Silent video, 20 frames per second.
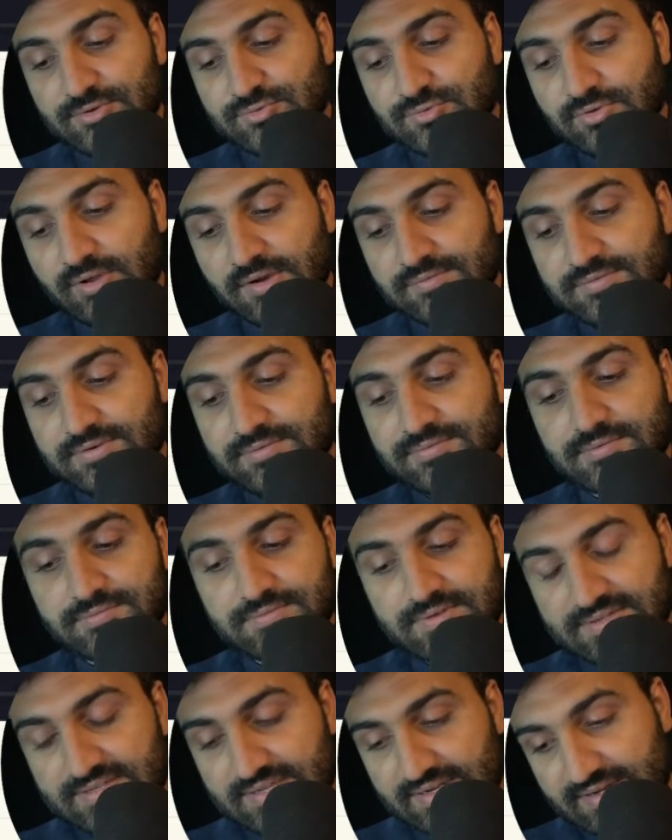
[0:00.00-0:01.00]
So after
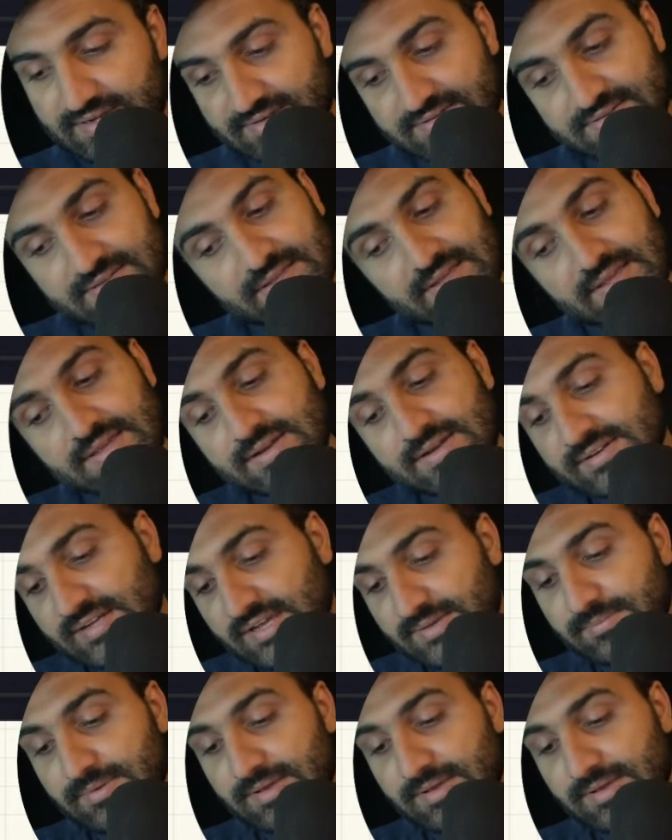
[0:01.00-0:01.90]
50 seconds time,